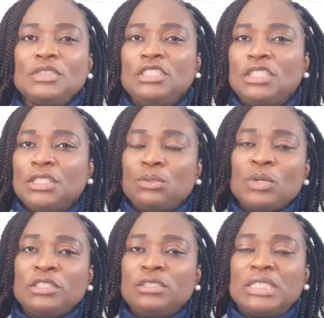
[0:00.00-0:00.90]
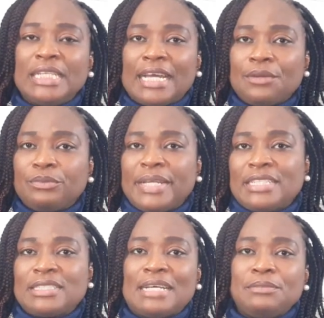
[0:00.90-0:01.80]
So they want to see that
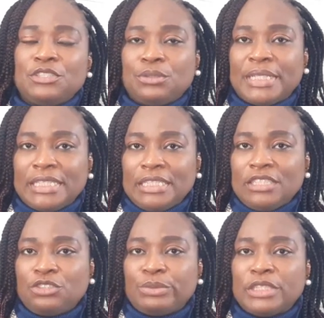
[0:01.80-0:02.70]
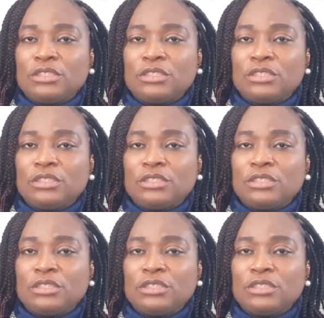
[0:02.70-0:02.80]
re-established credit history.